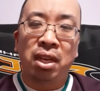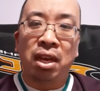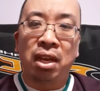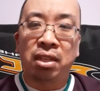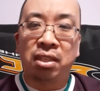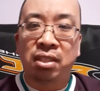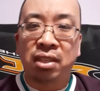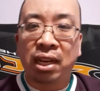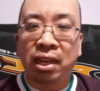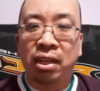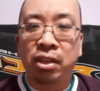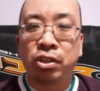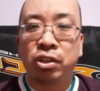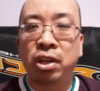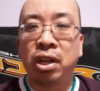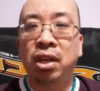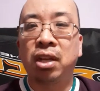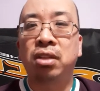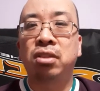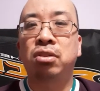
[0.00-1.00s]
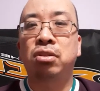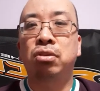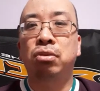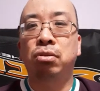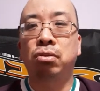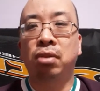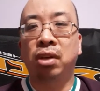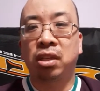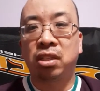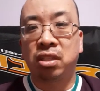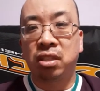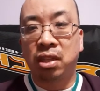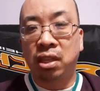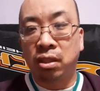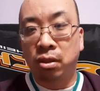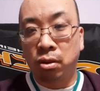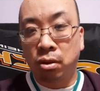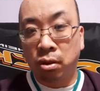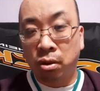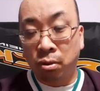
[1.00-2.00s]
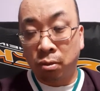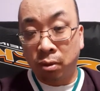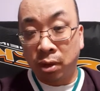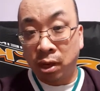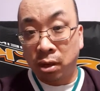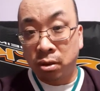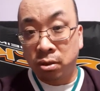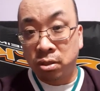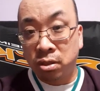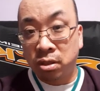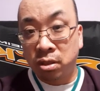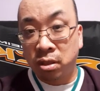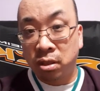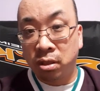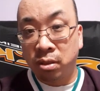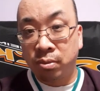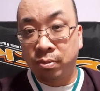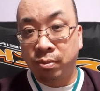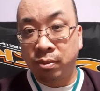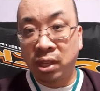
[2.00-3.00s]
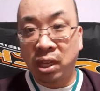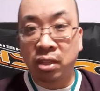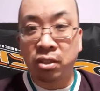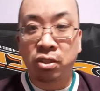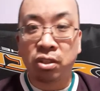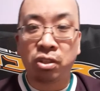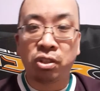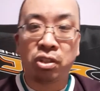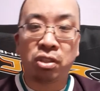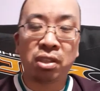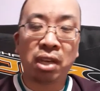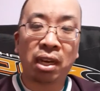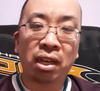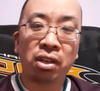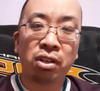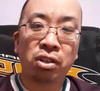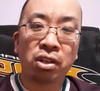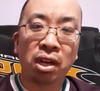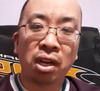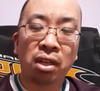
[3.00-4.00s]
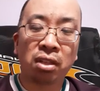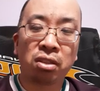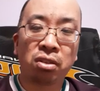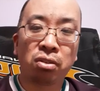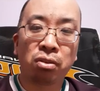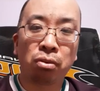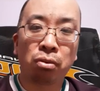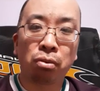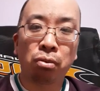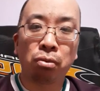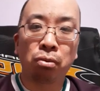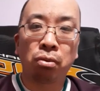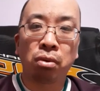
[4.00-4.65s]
A second chance to extend their careers, a second chance to